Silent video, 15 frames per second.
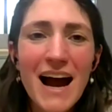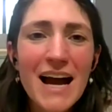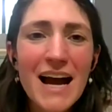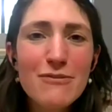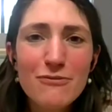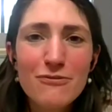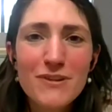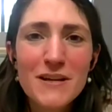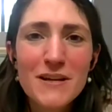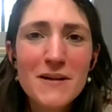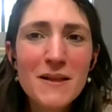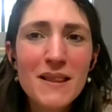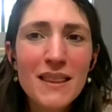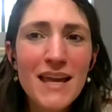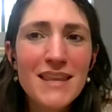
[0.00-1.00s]
I
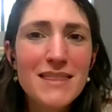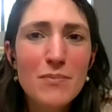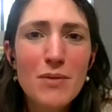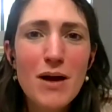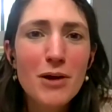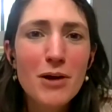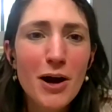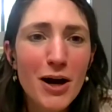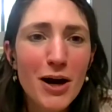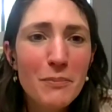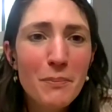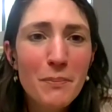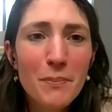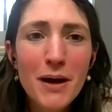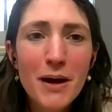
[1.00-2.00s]
feel like they probably are
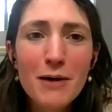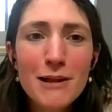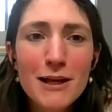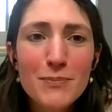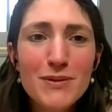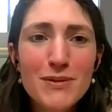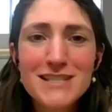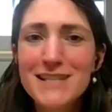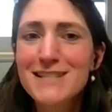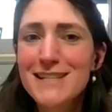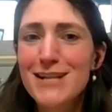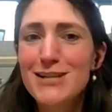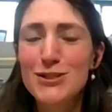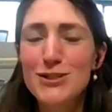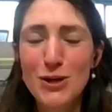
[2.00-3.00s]
public, but since
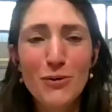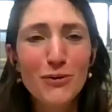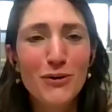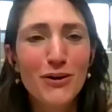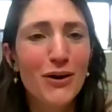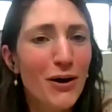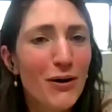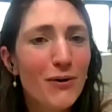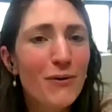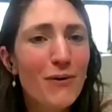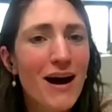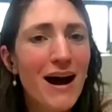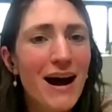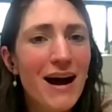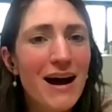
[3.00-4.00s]
I don't
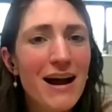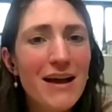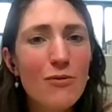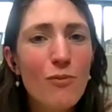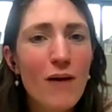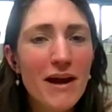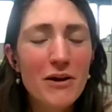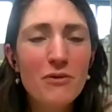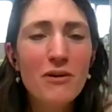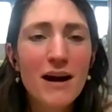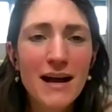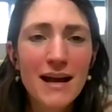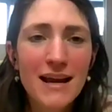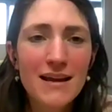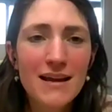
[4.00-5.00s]
know, why don't
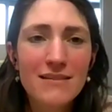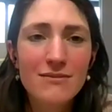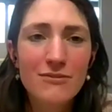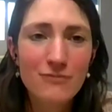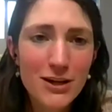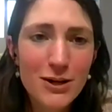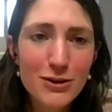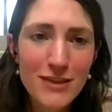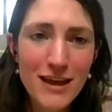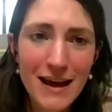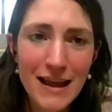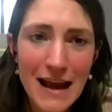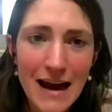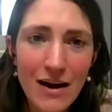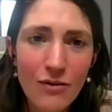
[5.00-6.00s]
I figure
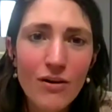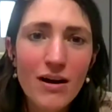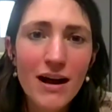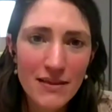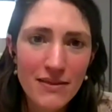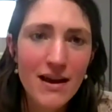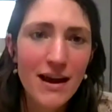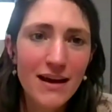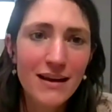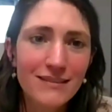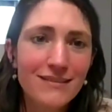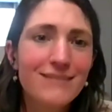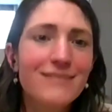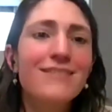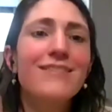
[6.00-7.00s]
that out and
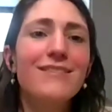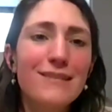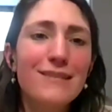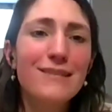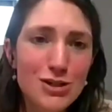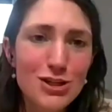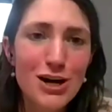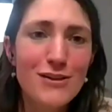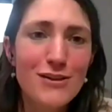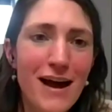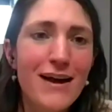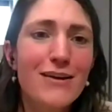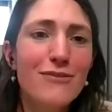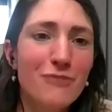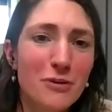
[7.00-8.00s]
then share
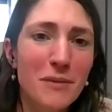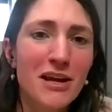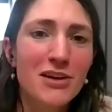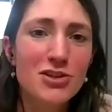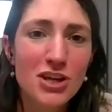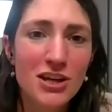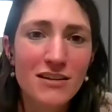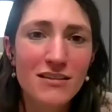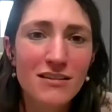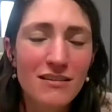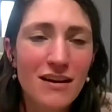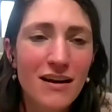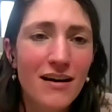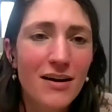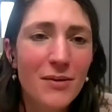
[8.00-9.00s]
that information
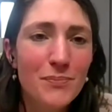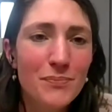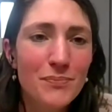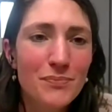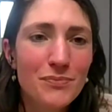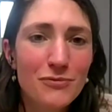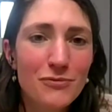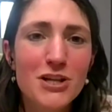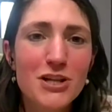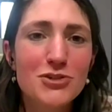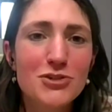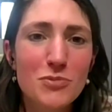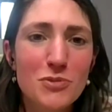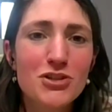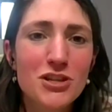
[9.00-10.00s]
for
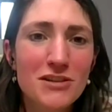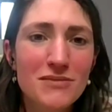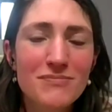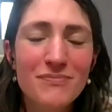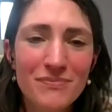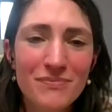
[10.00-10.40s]
distribution?